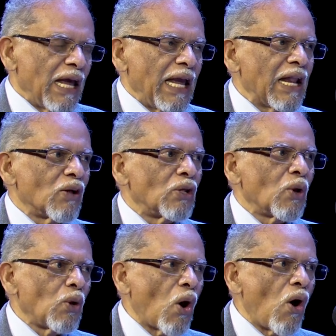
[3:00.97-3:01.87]
you know, the
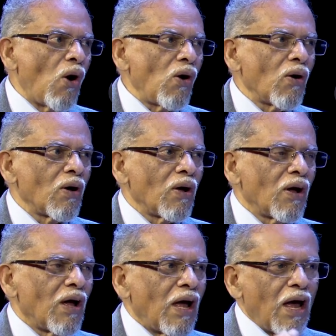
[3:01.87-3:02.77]
law
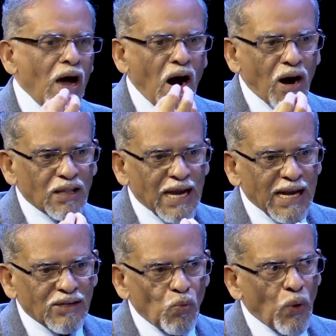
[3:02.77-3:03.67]
or
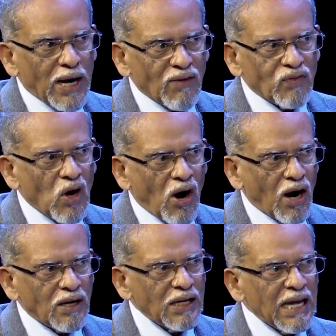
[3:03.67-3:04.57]
that word of
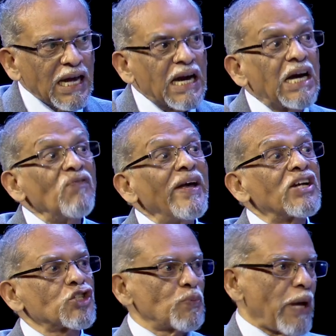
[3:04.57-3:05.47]
God
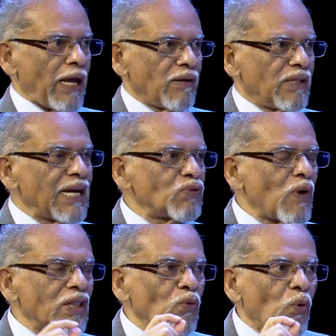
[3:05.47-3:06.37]
convicts me. That's
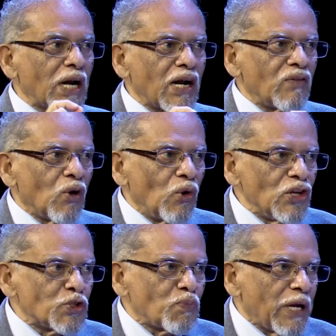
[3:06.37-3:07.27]
what the work of the Holy
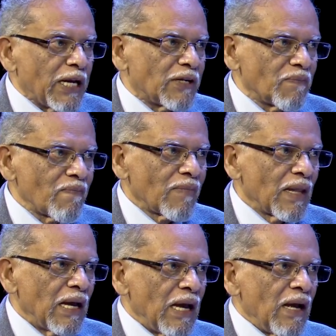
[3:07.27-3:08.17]
Spirit.
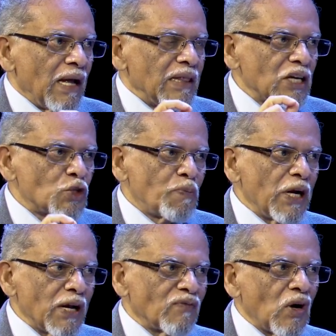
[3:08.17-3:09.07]
The
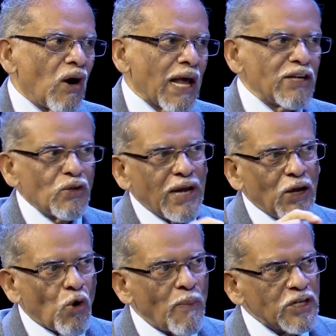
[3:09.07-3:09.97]
Spirit of God, as you
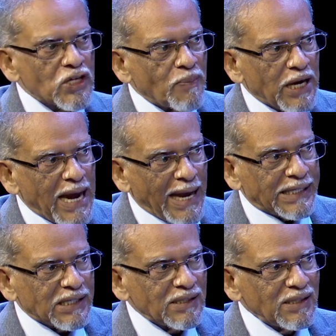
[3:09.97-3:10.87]
read Romans chapter
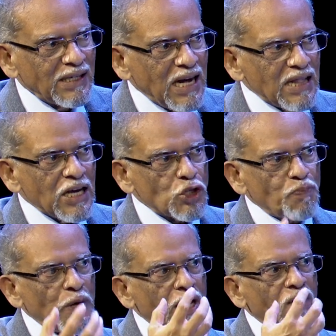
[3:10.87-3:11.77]
8, the
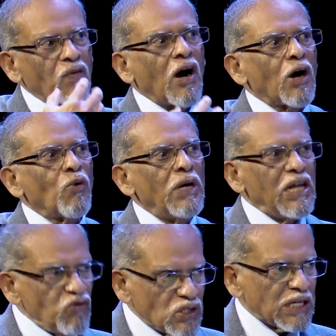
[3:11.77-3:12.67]
Spirit of God who
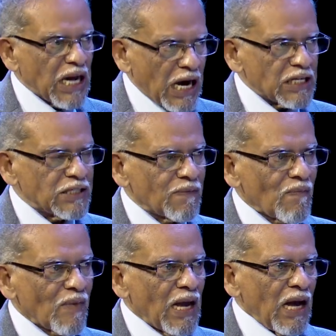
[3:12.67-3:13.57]
lives in us,
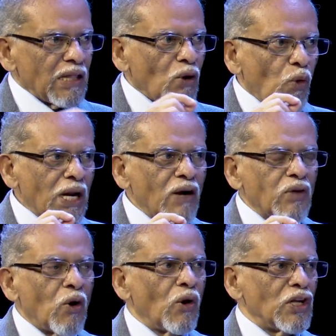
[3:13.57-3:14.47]
the work of
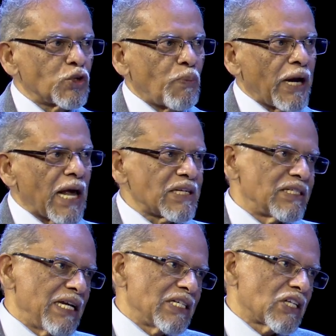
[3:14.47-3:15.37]
the Holy Spirit, as
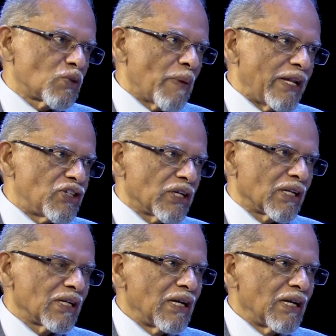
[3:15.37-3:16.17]
Jesus mentioned,